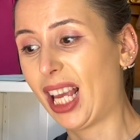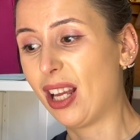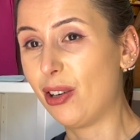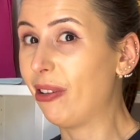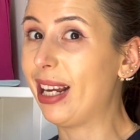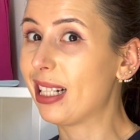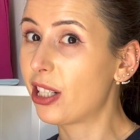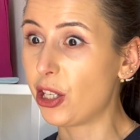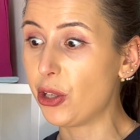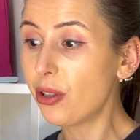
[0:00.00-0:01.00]
not as
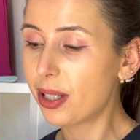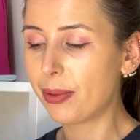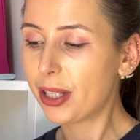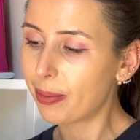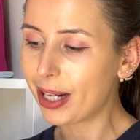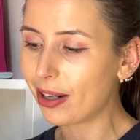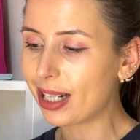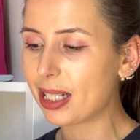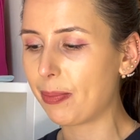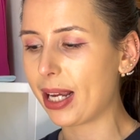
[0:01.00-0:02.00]
cute to be
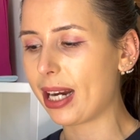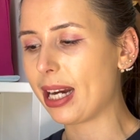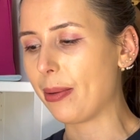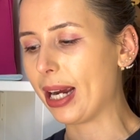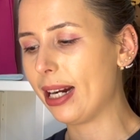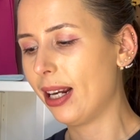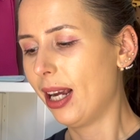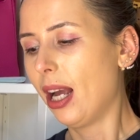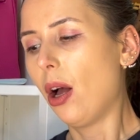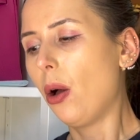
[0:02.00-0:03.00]
honest but anyway
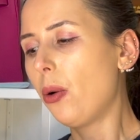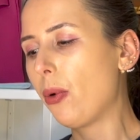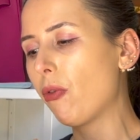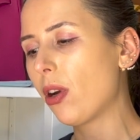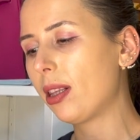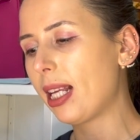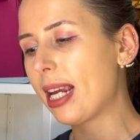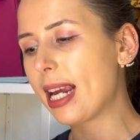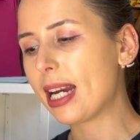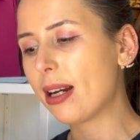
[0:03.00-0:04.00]
oh we've got the
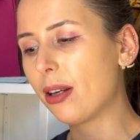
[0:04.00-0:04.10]
hin